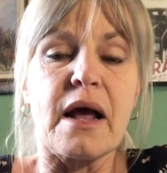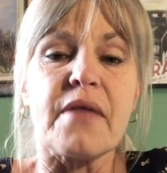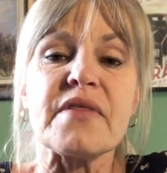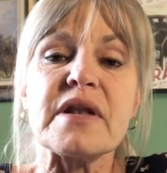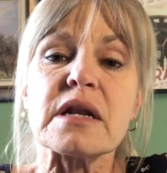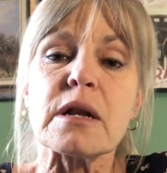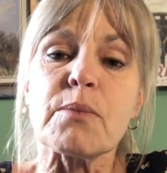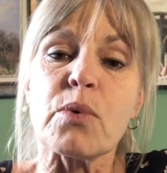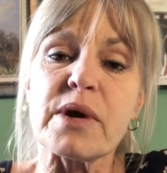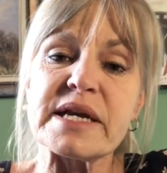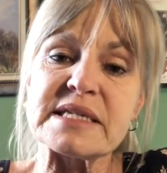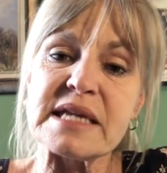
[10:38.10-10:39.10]
And the little
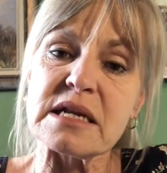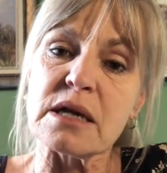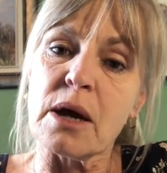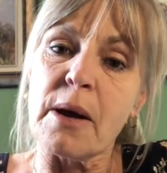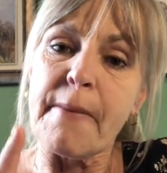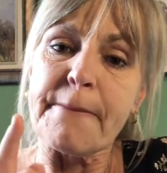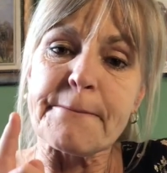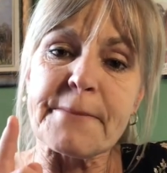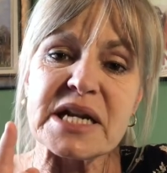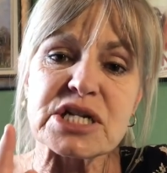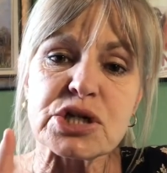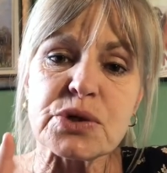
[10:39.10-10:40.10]
boy said,
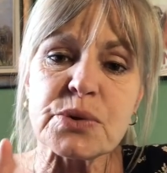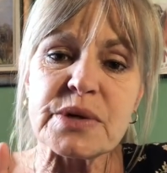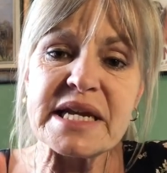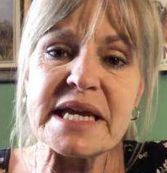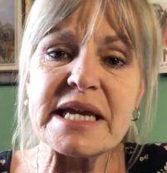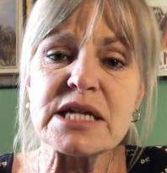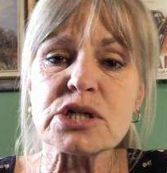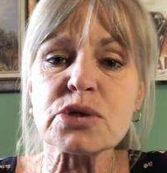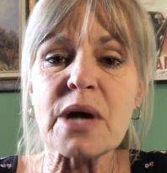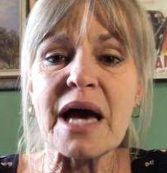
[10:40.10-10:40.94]
but you need to